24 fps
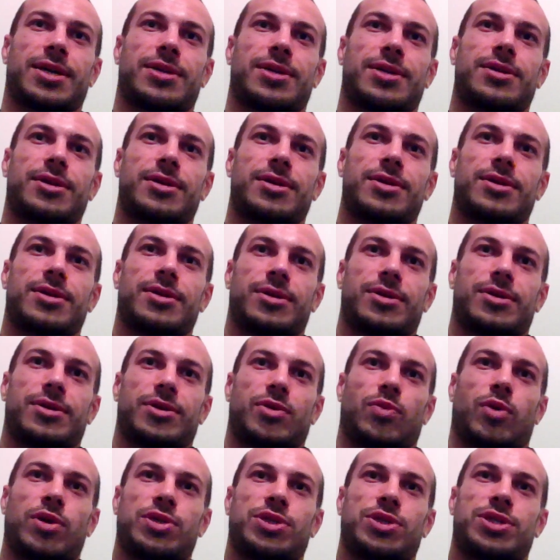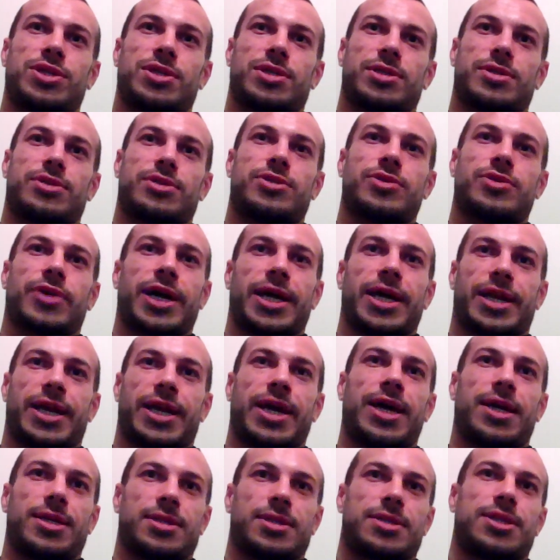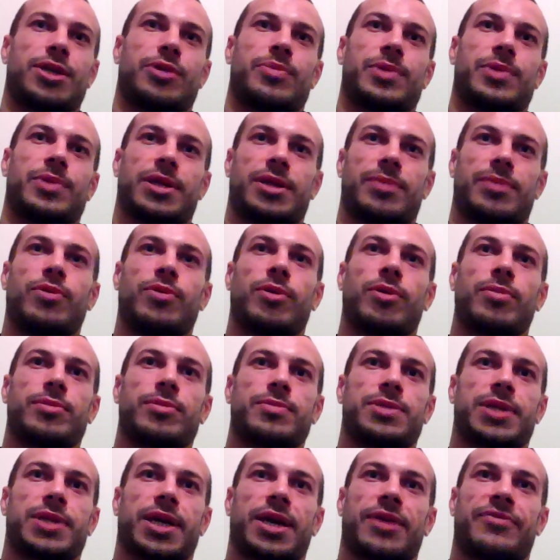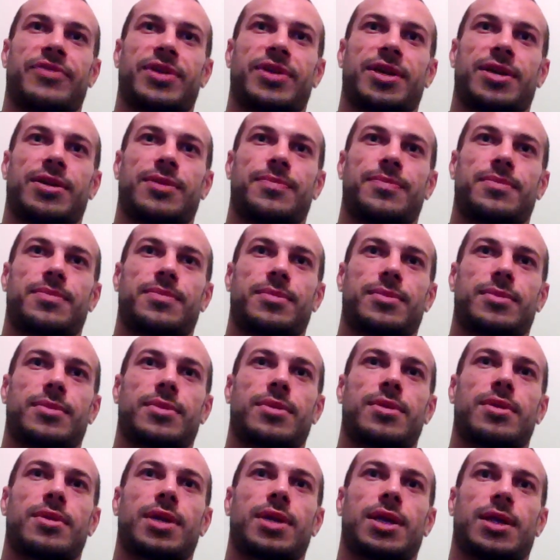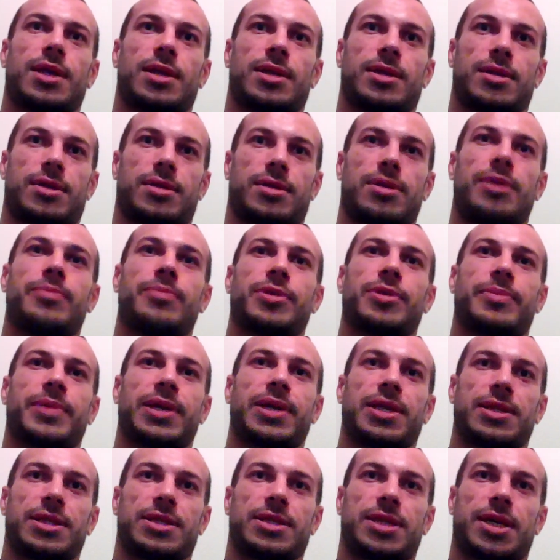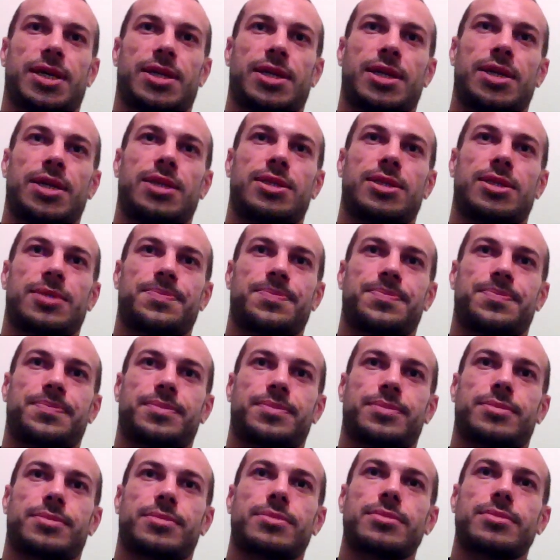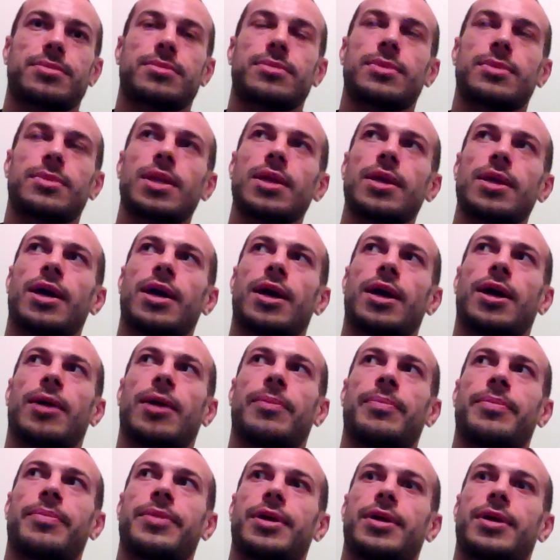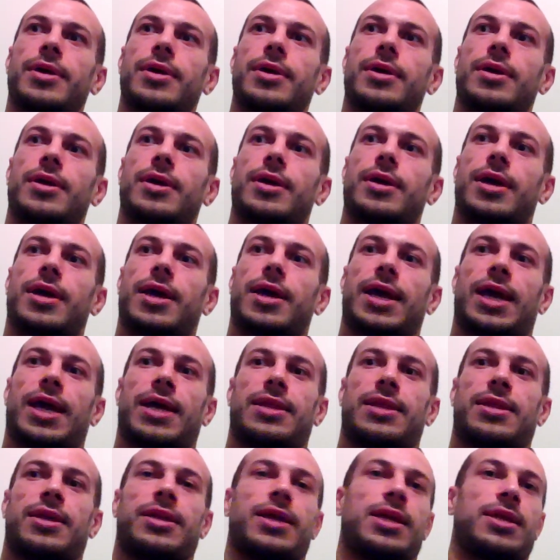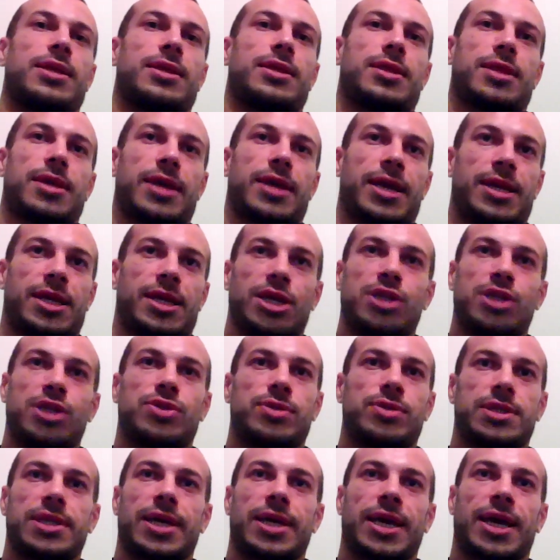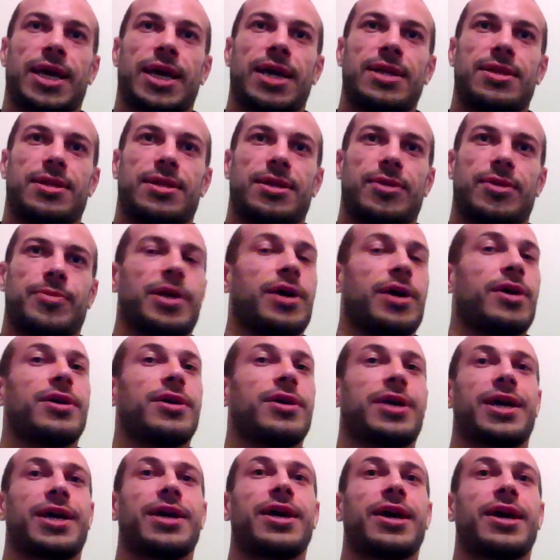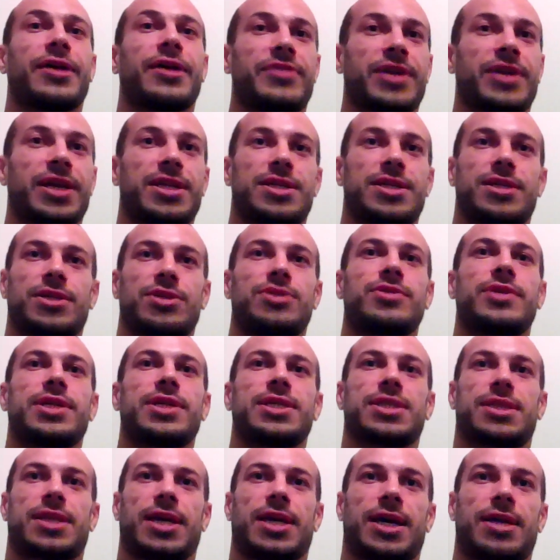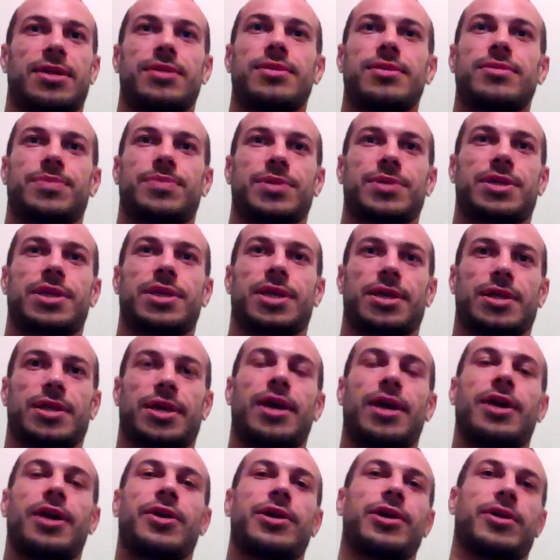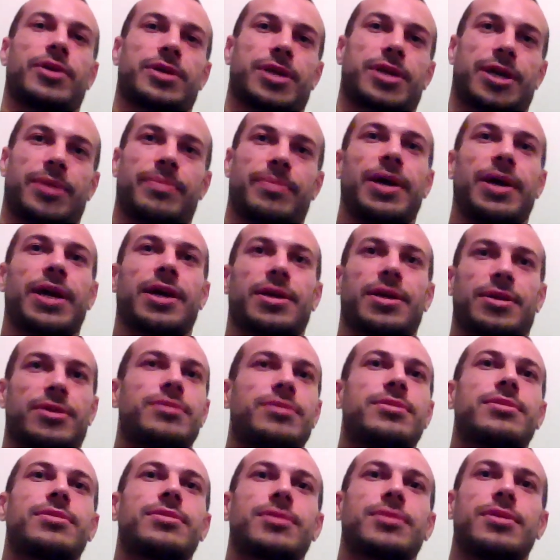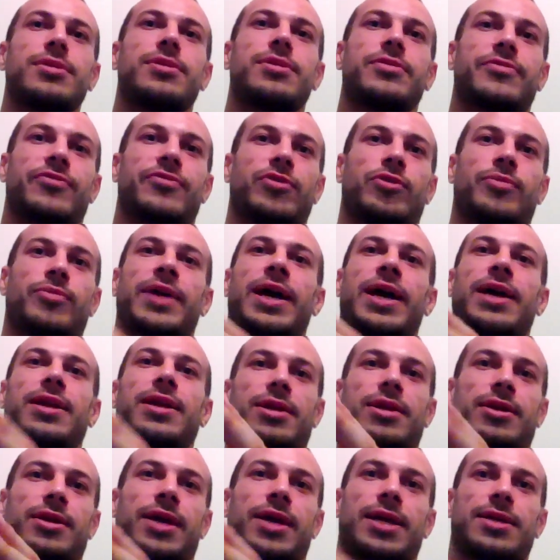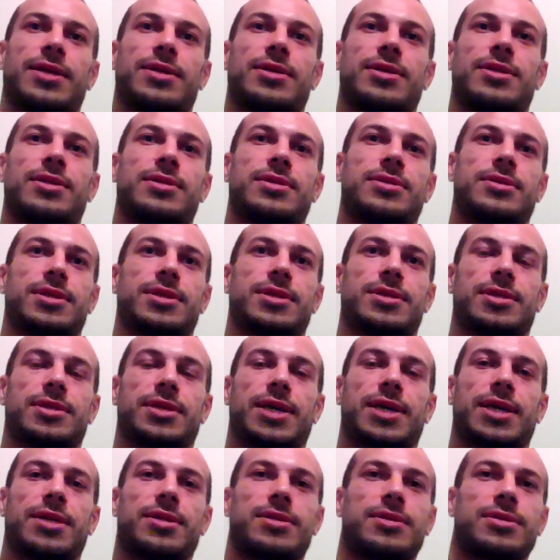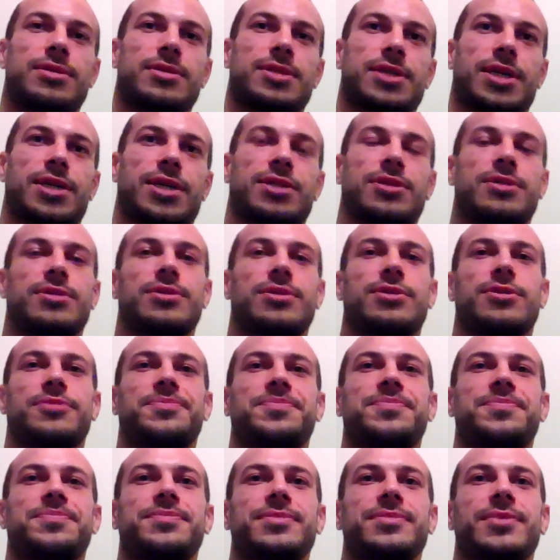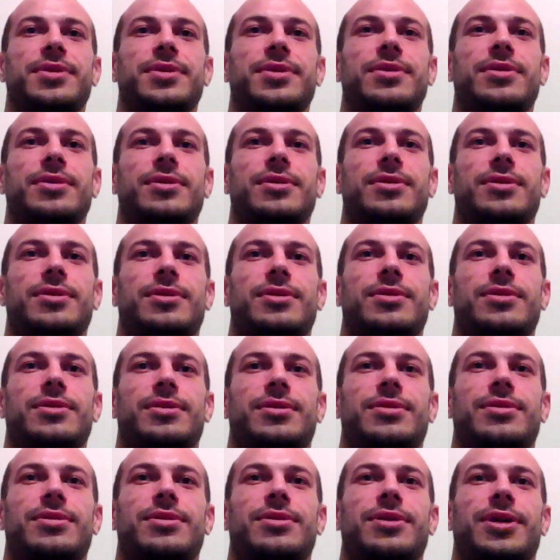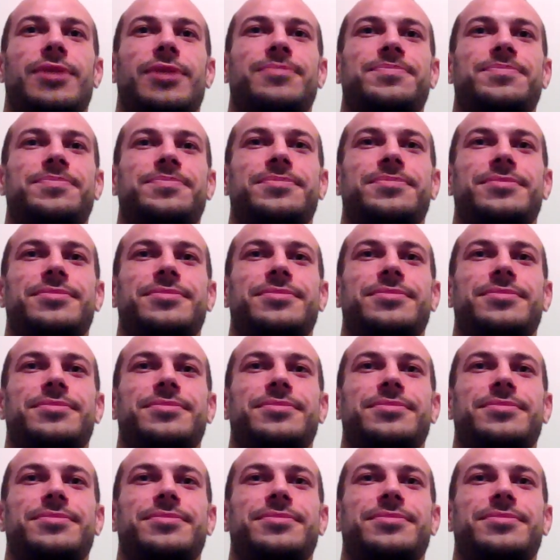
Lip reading: like, watch it, try it out, tell me any problems you're having in implementing the techniques. And then any issues they had, they'll be like, oh, okay, I haven't actually addressed that particular area. I'd come back and I'd film that, and I'd add it into that section. So, yeah.